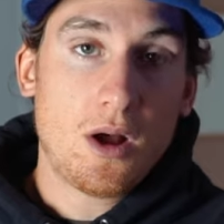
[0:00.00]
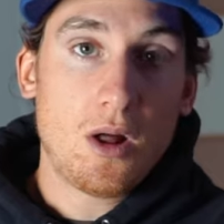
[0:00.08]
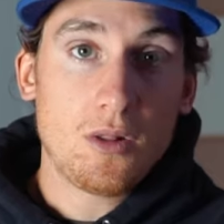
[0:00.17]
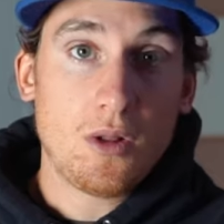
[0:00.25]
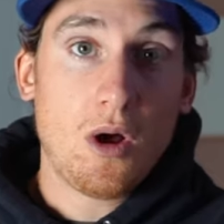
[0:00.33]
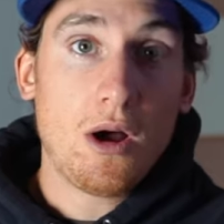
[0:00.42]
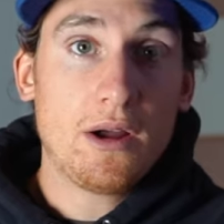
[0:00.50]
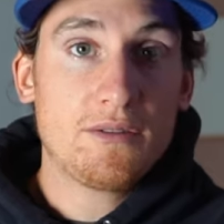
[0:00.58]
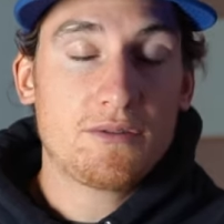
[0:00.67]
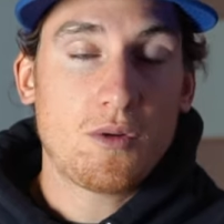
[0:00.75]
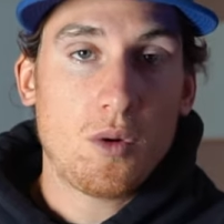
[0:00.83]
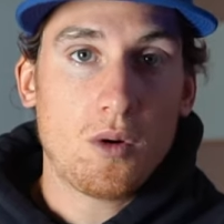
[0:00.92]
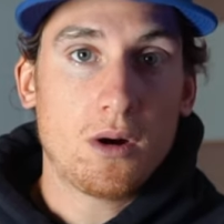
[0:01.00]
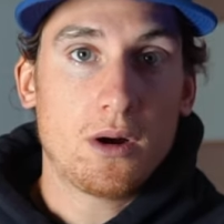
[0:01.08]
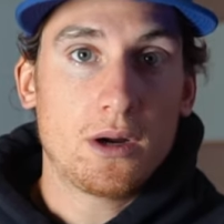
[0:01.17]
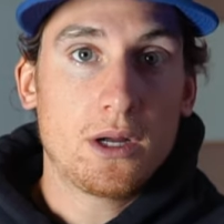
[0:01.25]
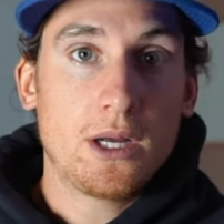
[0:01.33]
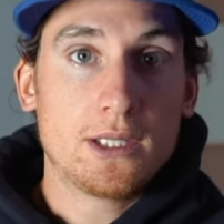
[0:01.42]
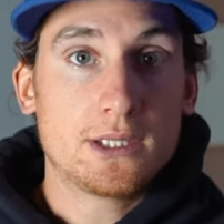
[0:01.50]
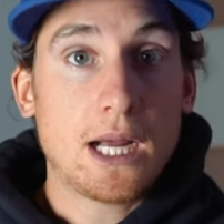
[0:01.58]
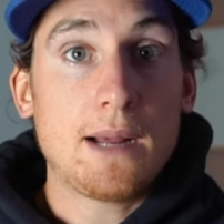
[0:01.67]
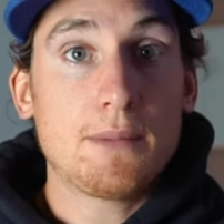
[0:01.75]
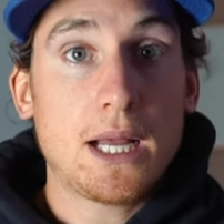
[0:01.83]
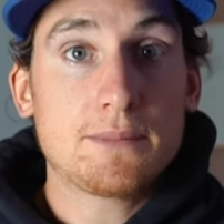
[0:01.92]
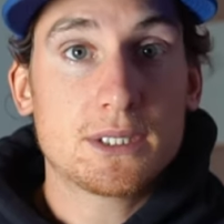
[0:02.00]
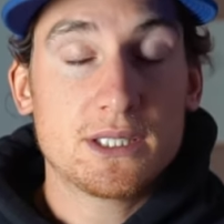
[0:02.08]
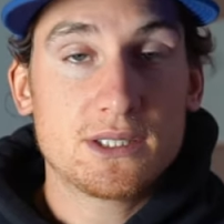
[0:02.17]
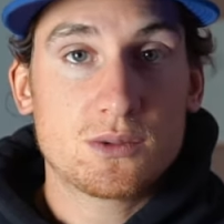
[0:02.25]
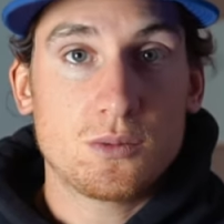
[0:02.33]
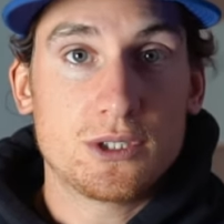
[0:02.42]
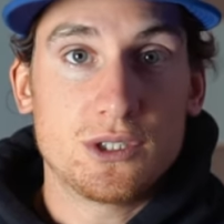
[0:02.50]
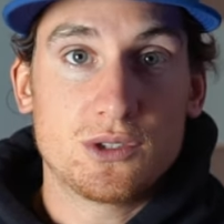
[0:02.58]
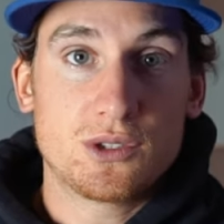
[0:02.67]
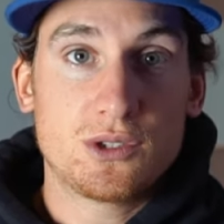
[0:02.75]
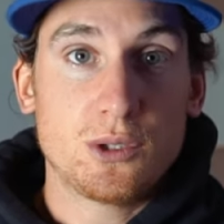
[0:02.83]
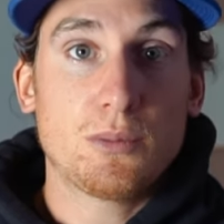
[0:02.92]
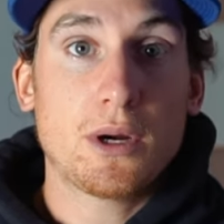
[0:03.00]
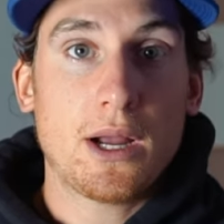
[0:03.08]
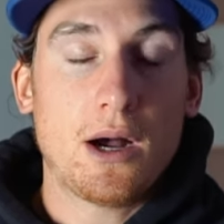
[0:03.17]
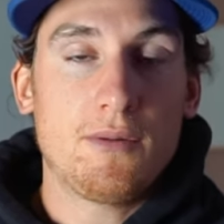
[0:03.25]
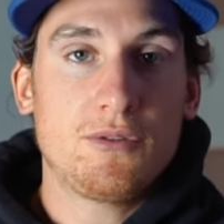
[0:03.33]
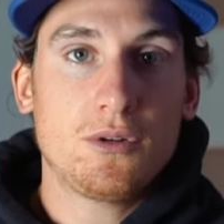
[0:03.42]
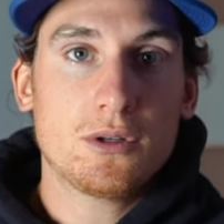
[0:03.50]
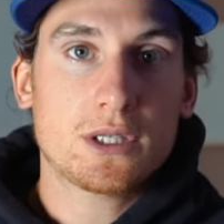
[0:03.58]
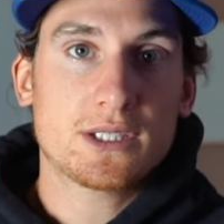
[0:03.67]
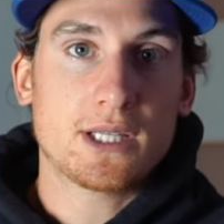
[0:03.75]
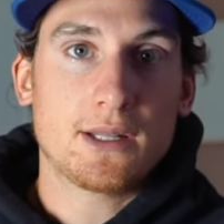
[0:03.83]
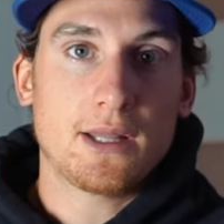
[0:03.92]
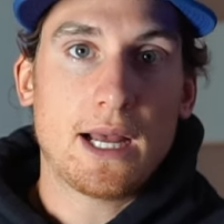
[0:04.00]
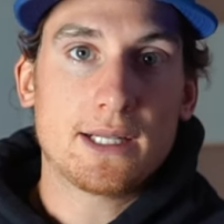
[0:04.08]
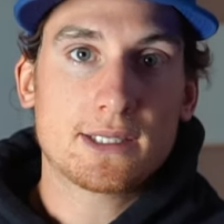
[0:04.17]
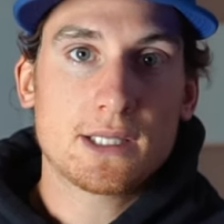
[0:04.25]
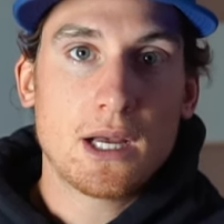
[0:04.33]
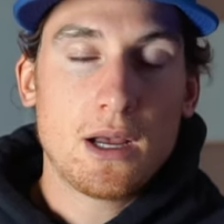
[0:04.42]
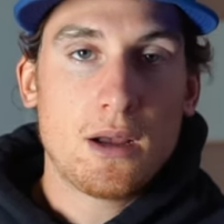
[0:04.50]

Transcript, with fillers: a lot for time lapses, which is super helpful because it lets